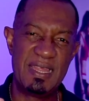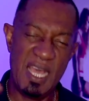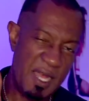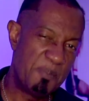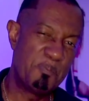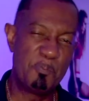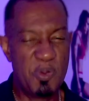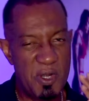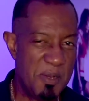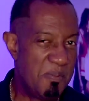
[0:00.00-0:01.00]
That
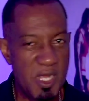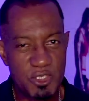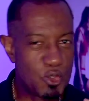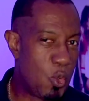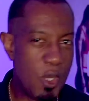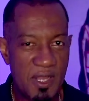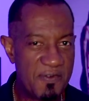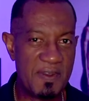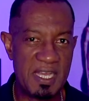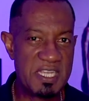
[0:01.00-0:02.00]
pretty much
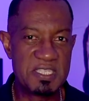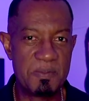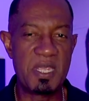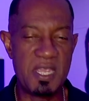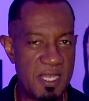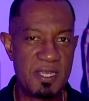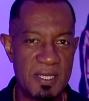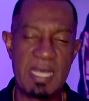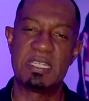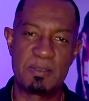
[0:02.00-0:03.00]
qualifies me
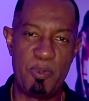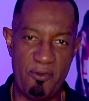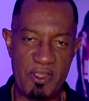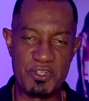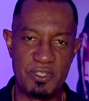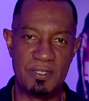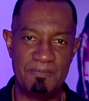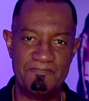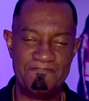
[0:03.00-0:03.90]
as a professional.